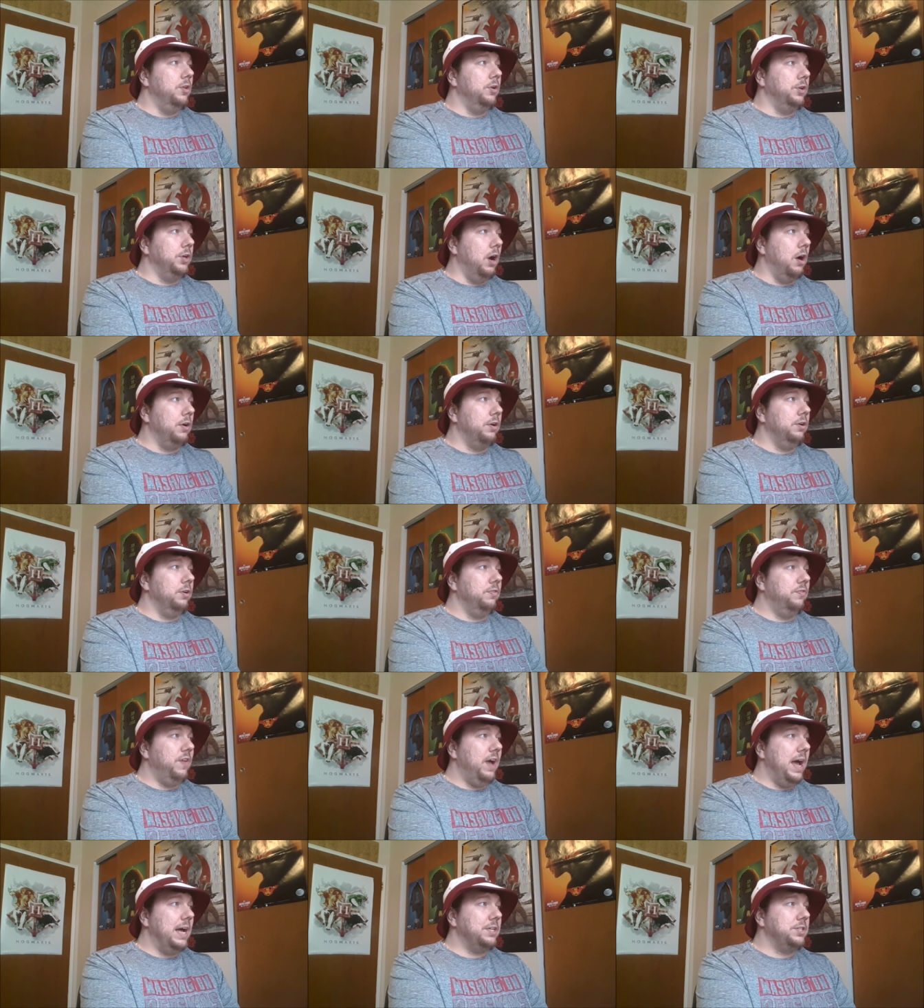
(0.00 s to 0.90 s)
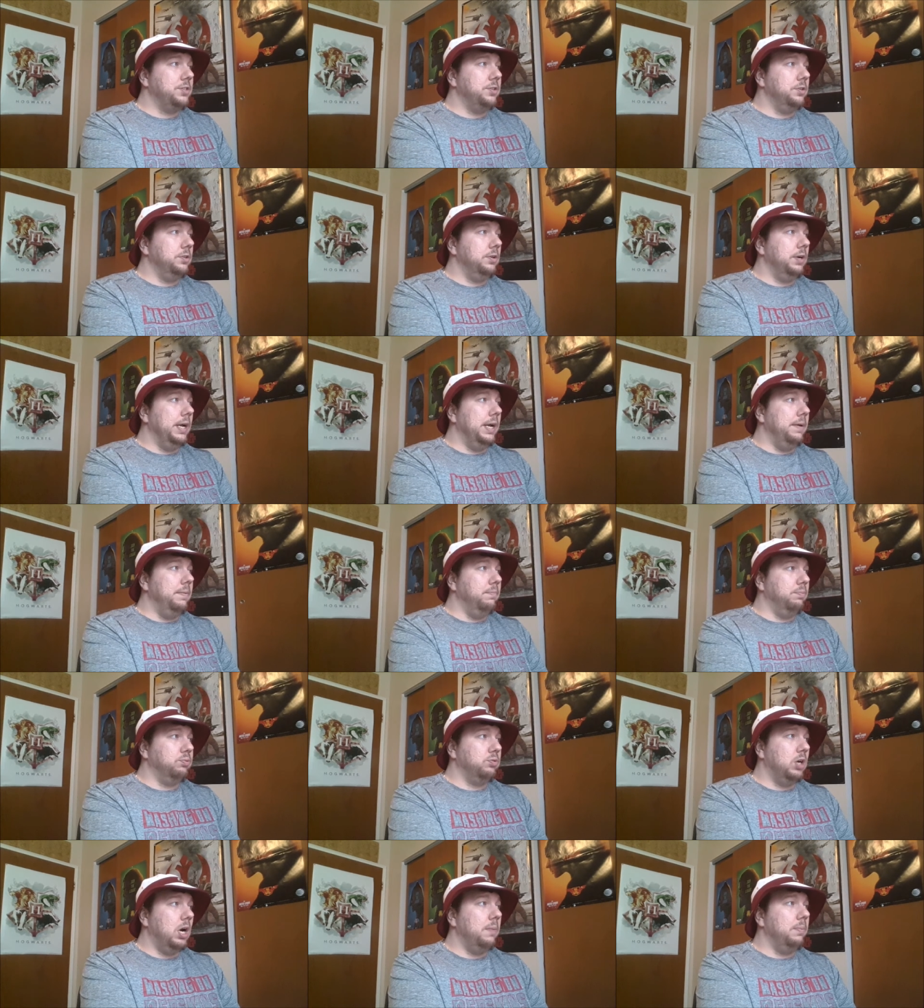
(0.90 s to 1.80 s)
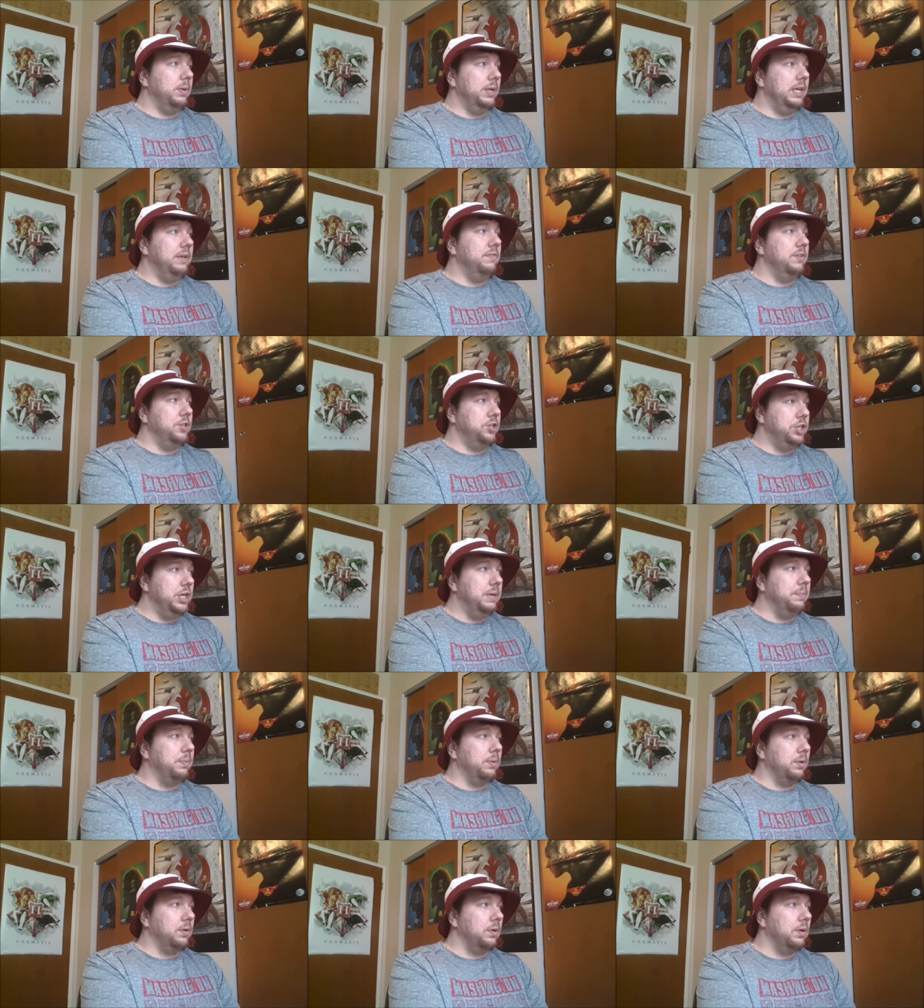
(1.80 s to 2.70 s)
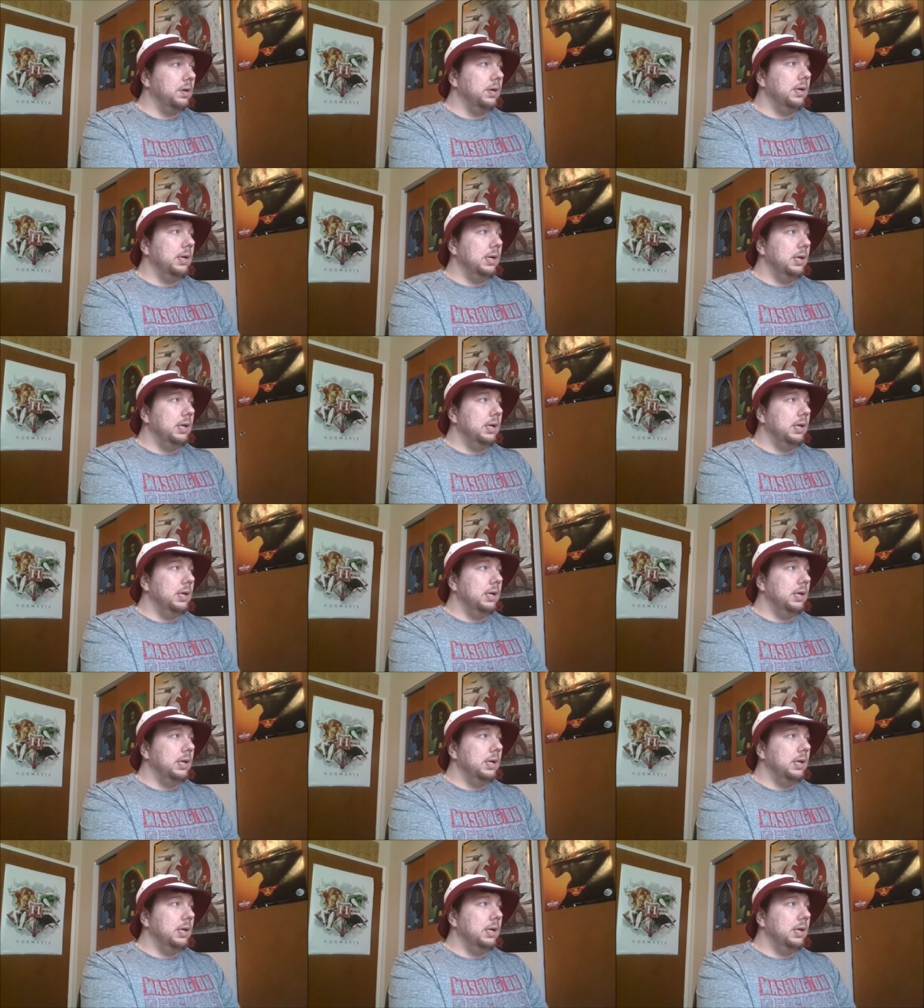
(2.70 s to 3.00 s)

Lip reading: They're younger, faster, and probably even cheaper.